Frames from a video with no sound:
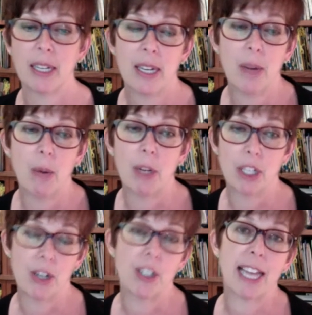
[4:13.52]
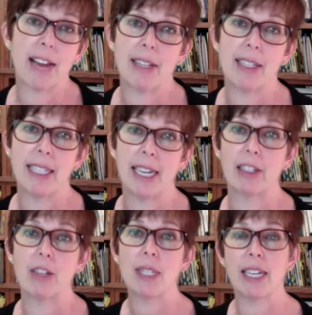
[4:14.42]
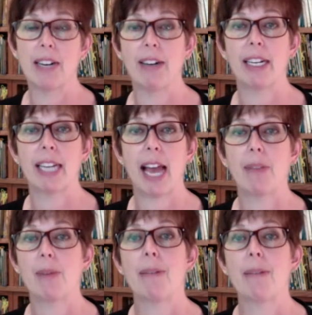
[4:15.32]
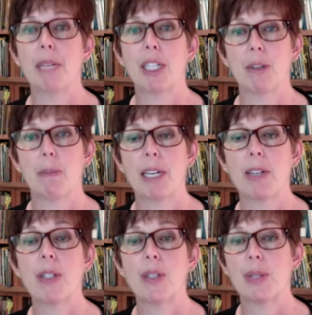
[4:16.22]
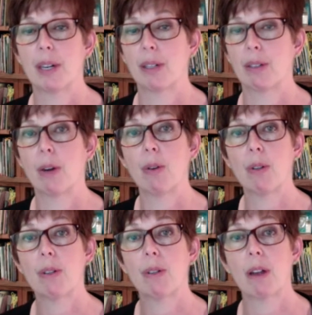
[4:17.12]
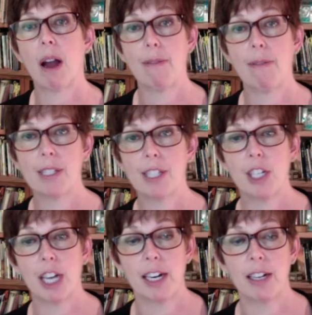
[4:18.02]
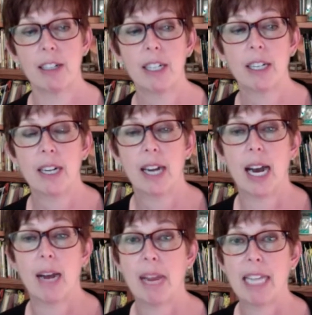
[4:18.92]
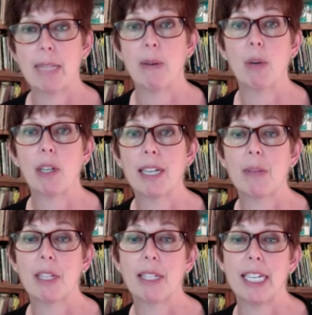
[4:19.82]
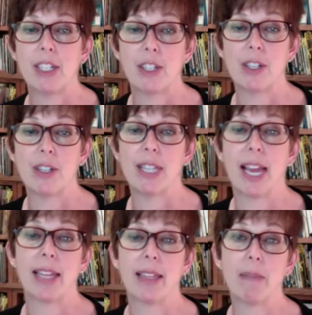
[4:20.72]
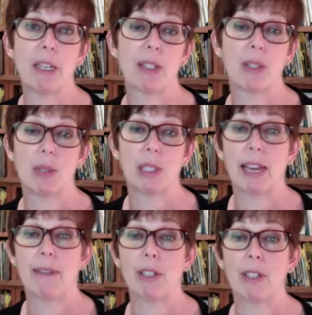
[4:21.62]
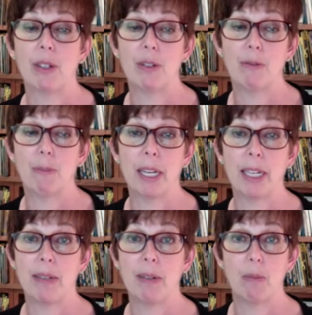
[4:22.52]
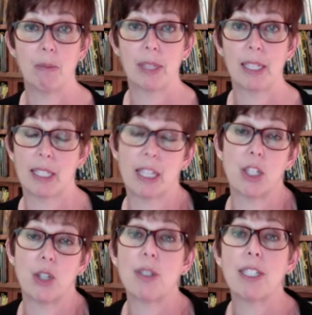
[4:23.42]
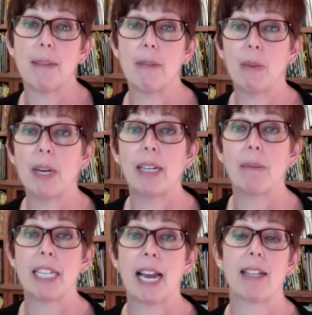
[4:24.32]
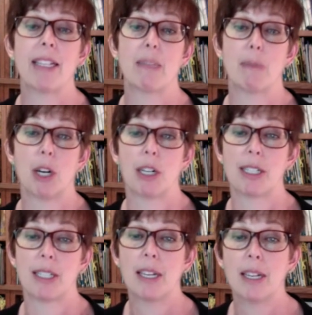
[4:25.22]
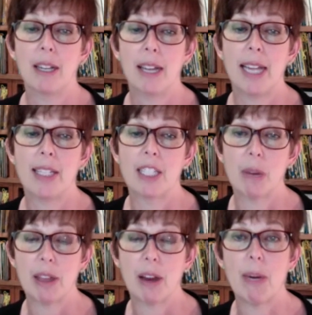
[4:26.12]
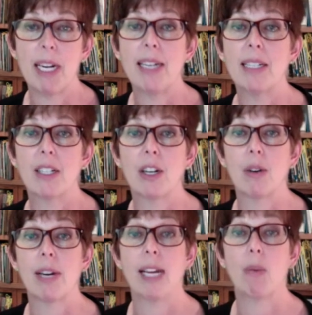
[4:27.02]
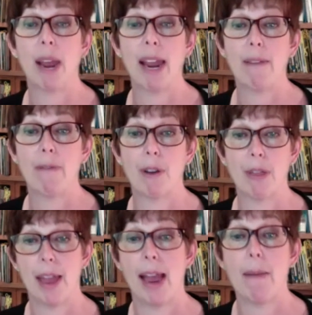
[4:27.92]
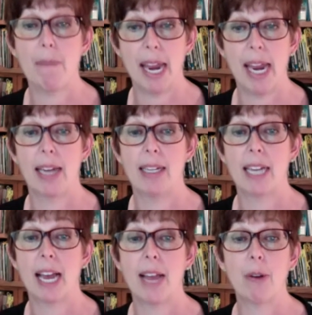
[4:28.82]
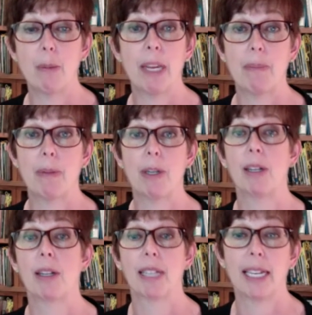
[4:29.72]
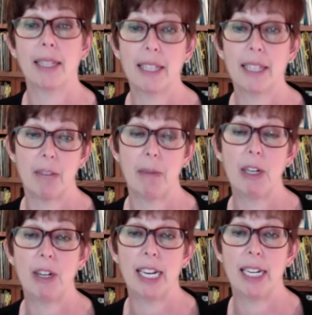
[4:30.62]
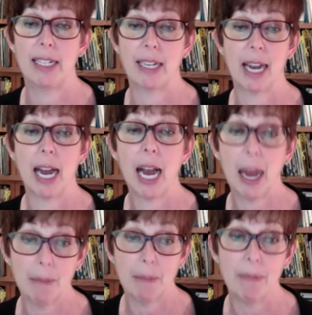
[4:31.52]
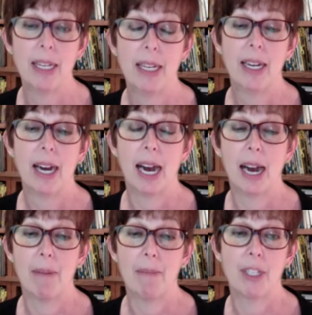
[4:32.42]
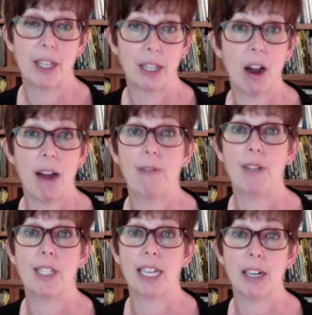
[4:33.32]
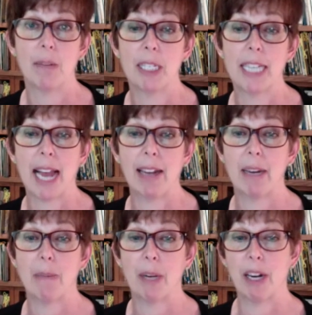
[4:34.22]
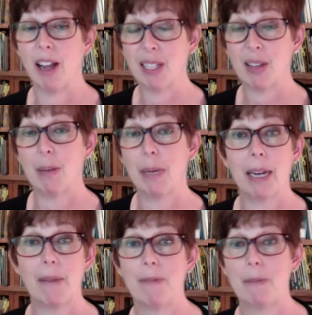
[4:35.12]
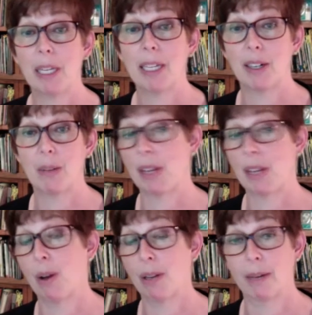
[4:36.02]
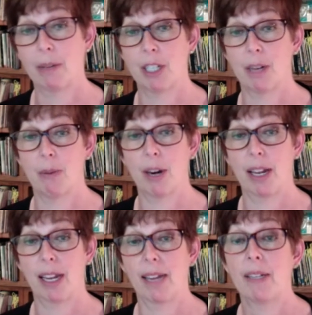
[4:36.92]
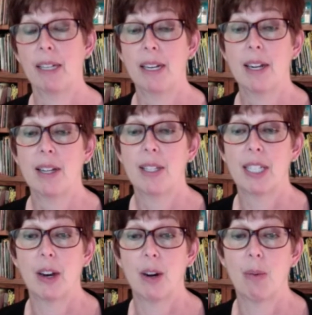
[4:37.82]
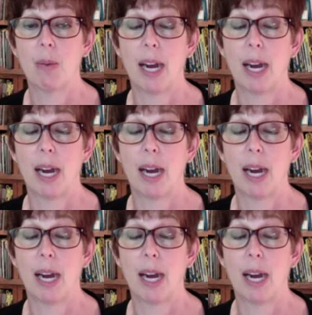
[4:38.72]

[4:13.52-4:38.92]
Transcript: Well, it turns out in the St. Louis area, Catherine Mitchell Pierce, who's our local conference chair, has been working with teachers at the middle school level who've been, the students have been reading Mitali's books. And so we thought we needed to create a way for them and other people in the community to come to the conference to hear Mitali, but also to become familiar with Whole Language Umbrella. So